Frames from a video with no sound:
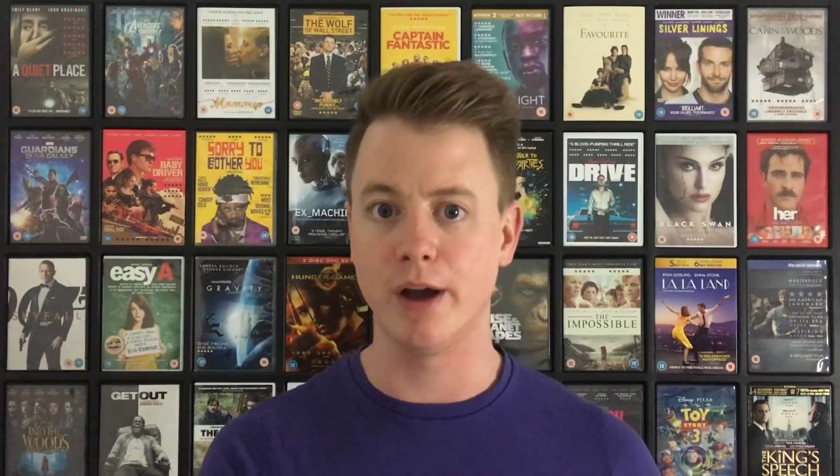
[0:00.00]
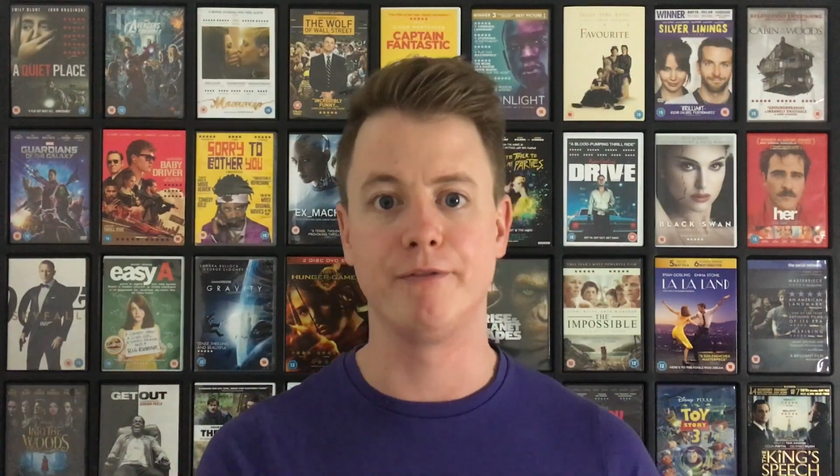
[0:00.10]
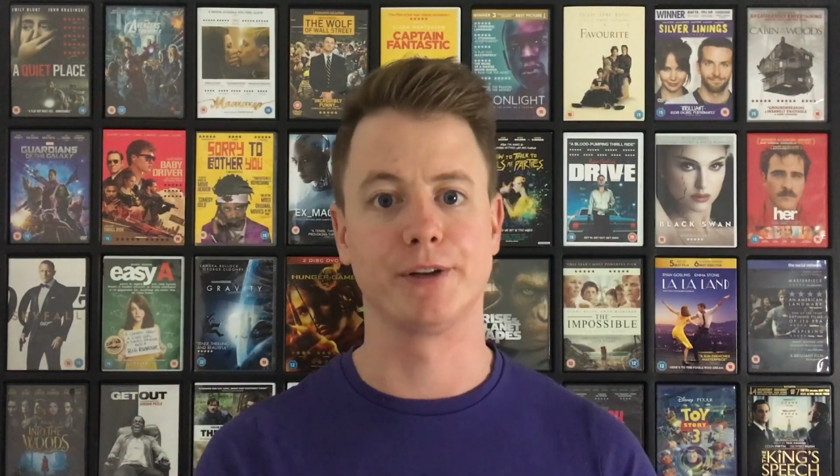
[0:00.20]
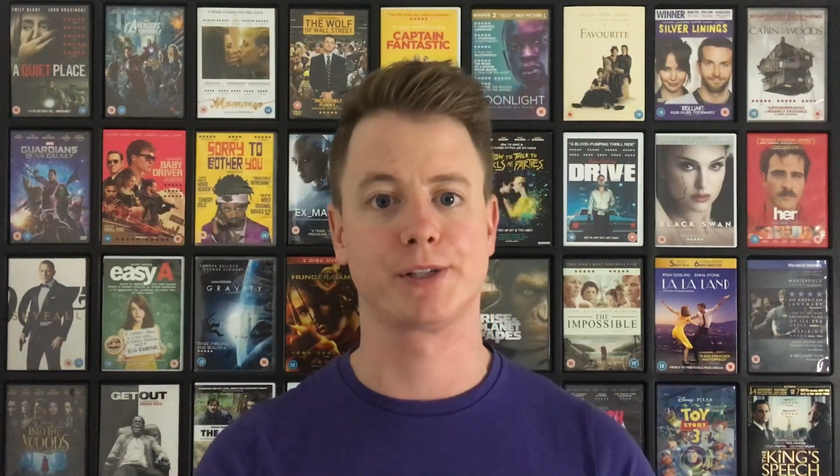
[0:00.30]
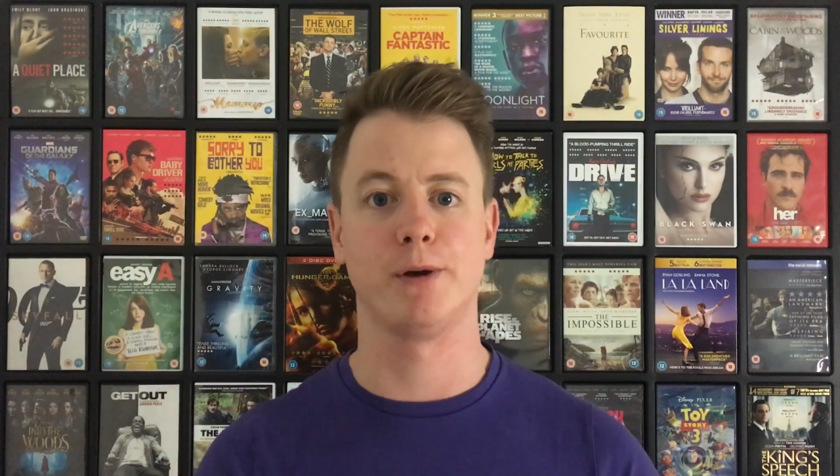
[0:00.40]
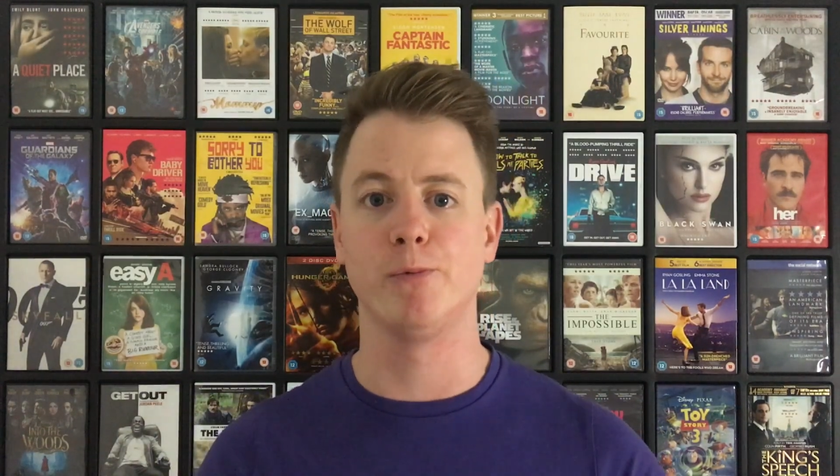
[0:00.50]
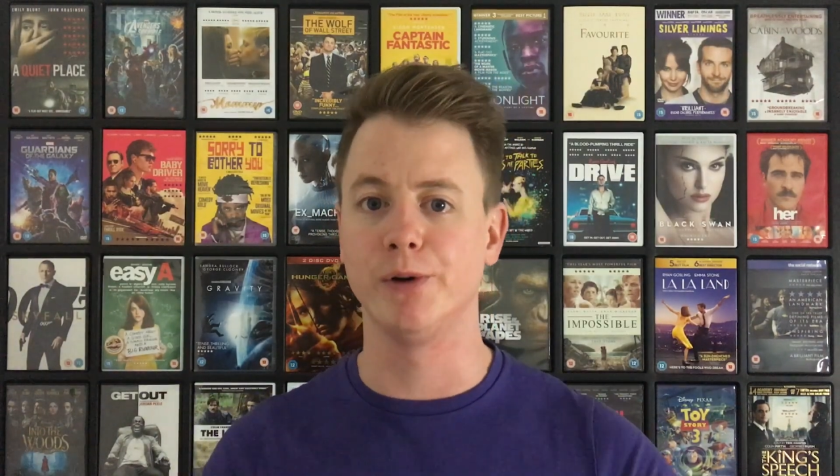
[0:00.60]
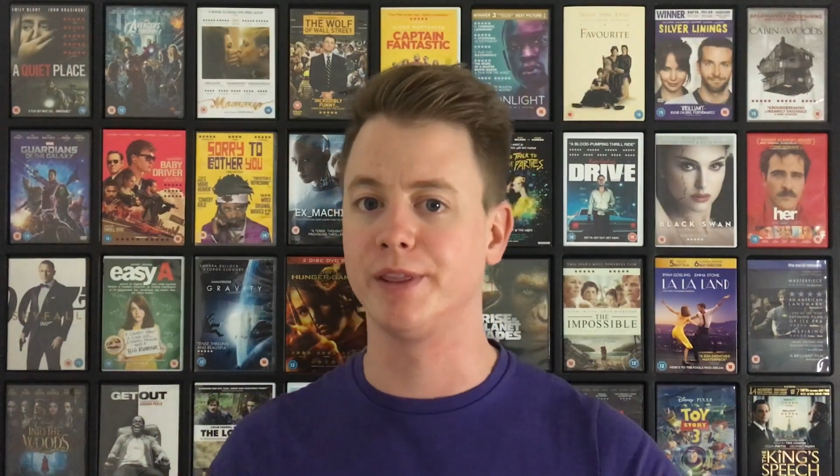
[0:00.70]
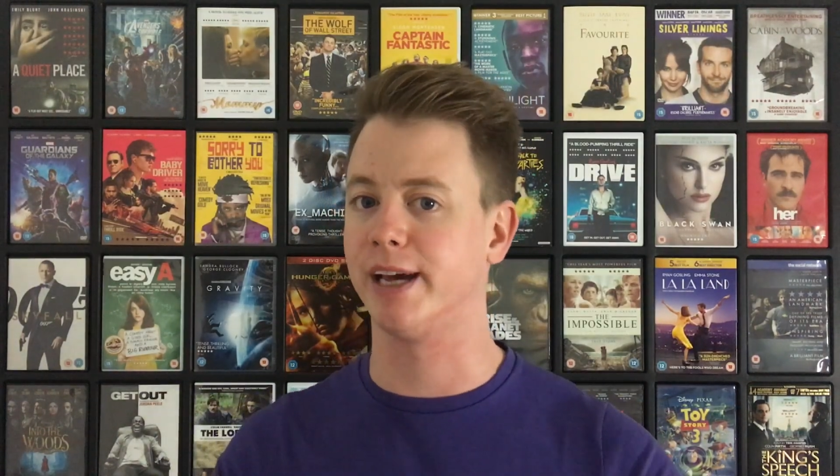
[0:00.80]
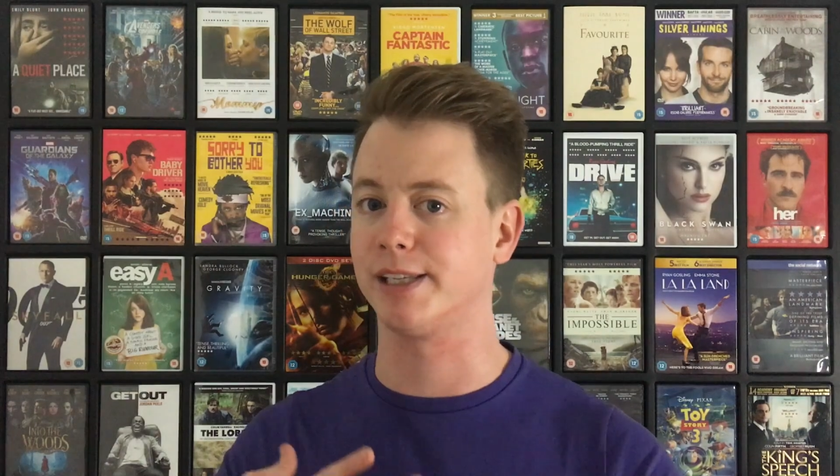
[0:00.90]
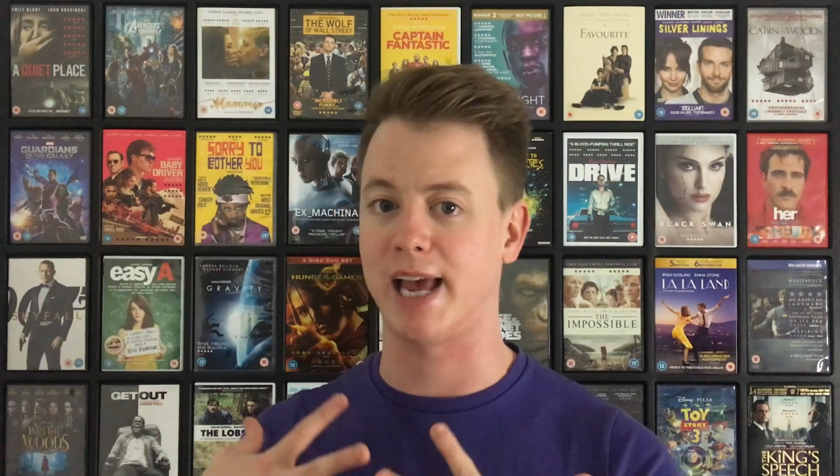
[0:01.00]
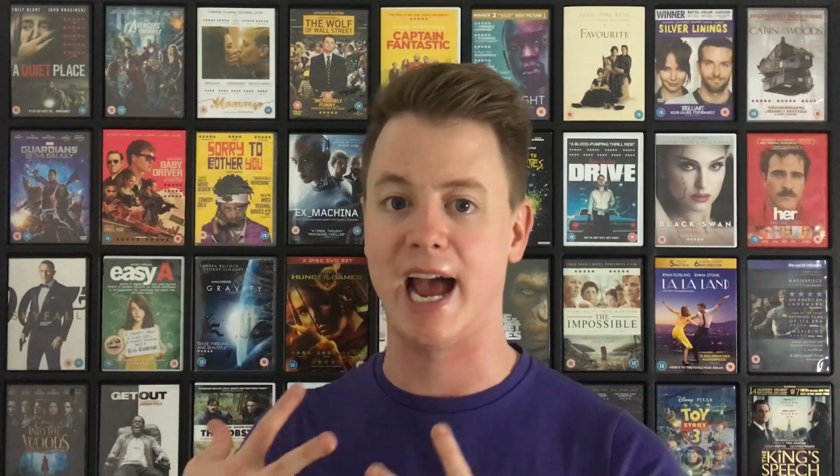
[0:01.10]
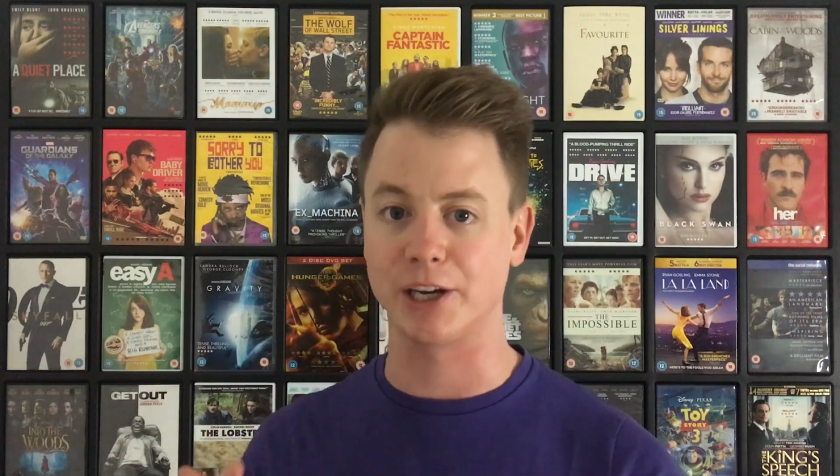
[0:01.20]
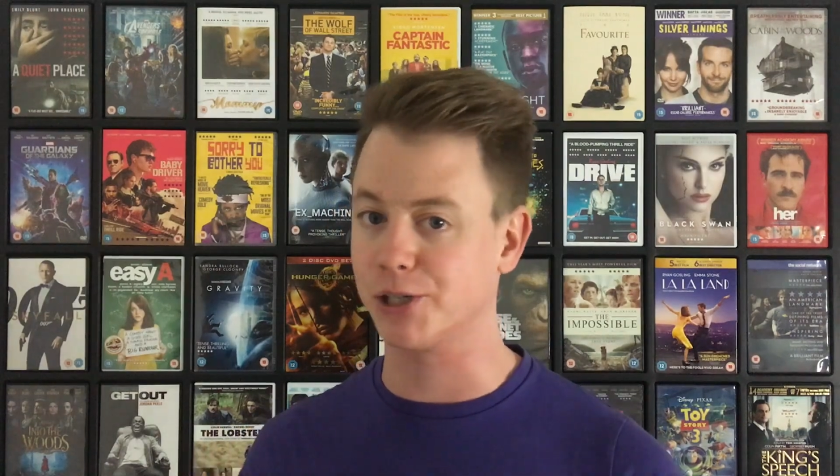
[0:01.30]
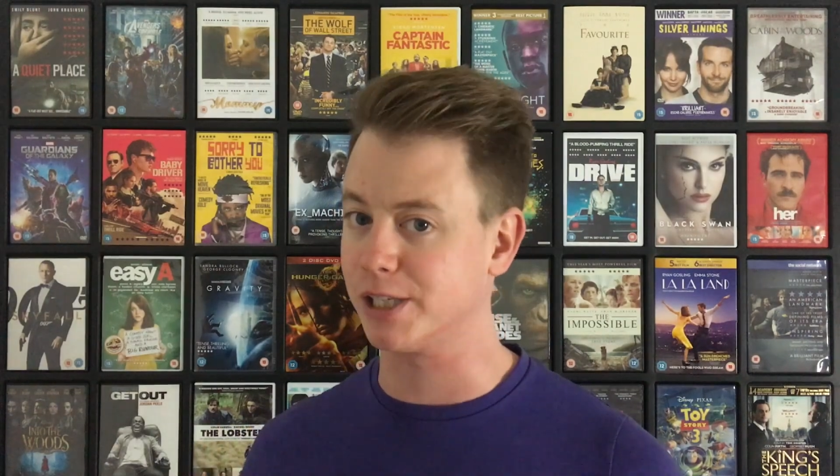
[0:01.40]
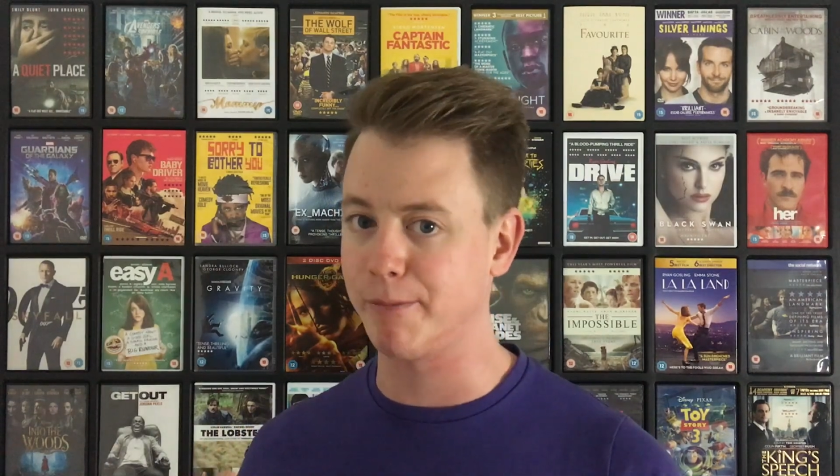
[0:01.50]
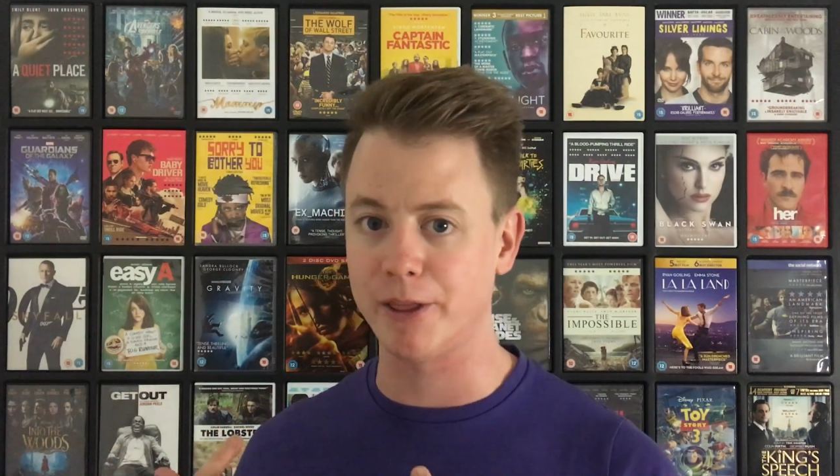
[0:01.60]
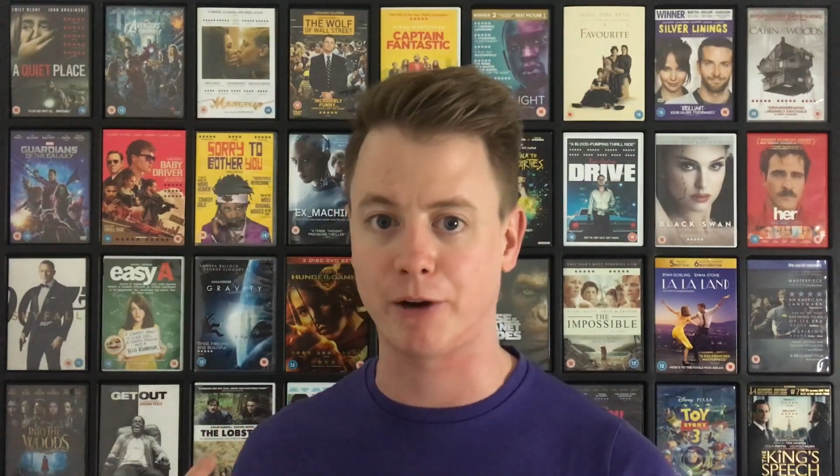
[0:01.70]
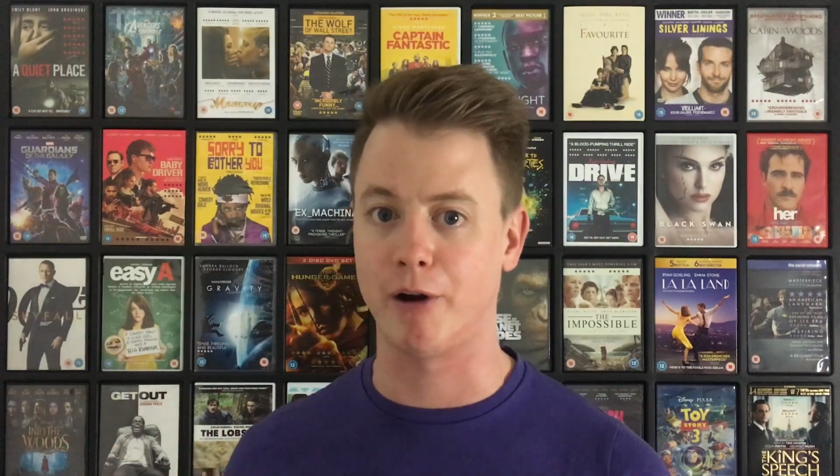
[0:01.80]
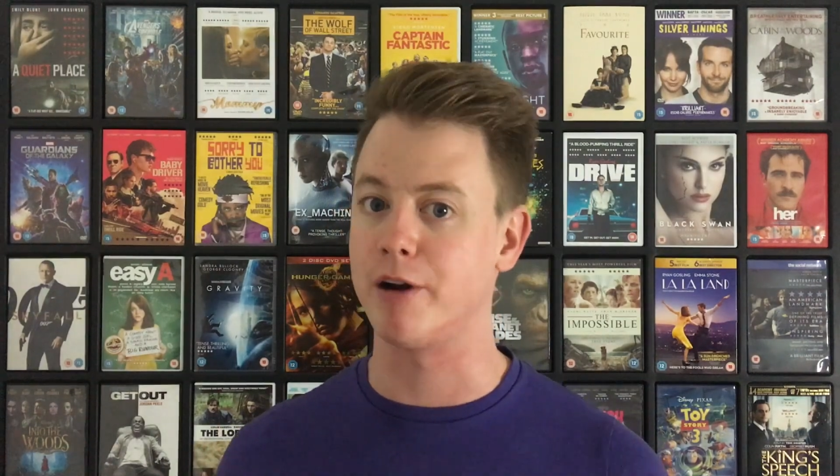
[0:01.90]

If you're someone that's anxious about the